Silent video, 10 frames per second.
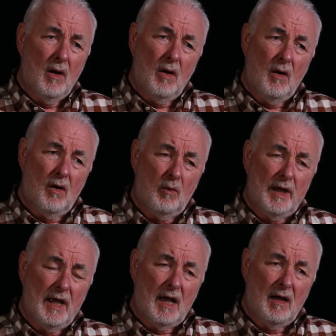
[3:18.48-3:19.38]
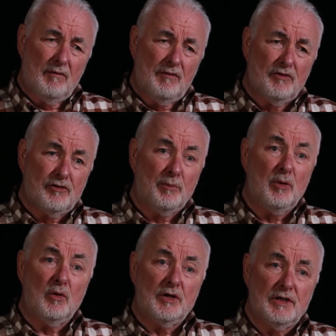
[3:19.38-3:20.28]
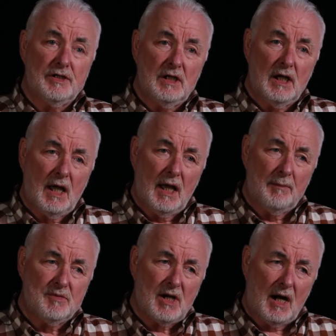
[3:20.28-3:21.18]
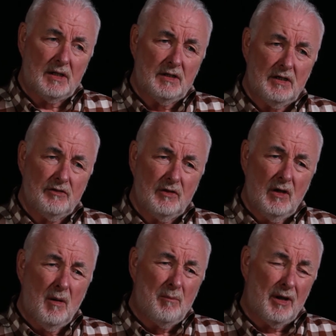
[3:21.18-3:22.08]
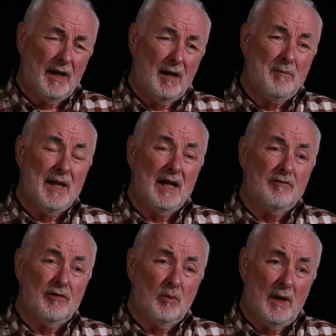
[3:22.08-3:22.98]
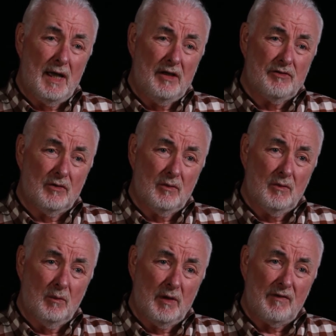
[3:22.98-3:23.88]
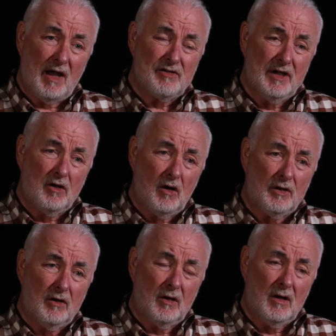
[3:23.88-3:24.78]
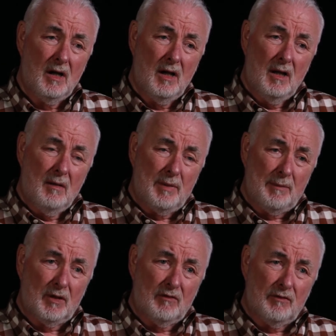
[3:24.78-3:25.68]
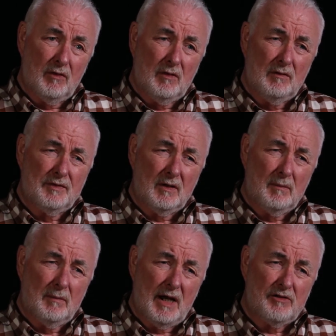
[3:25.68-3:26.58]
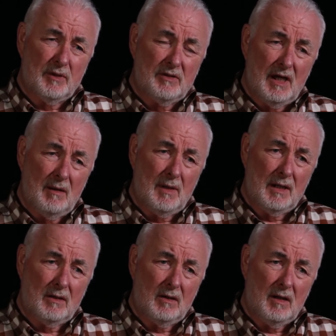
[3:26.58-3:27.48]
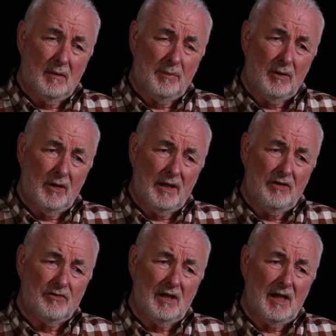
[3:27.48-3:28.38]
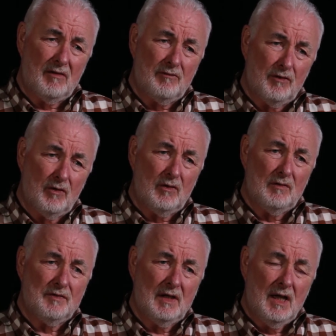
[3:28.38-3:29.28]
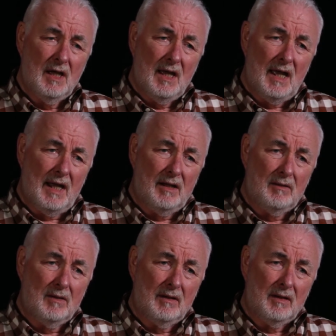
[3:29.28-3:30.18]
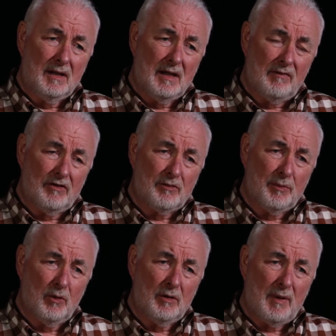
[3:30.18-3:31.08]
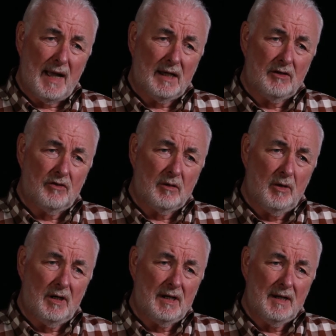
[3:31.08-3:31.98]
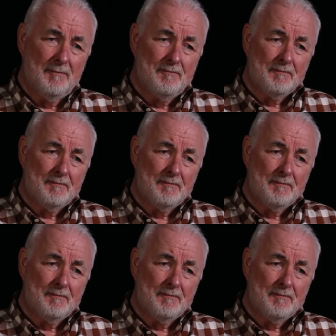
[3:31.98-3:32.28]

or we have supported charities, but in a meaningful way. So we've actually gotten our people involved, our management team and our employees involved in giving support back into the community.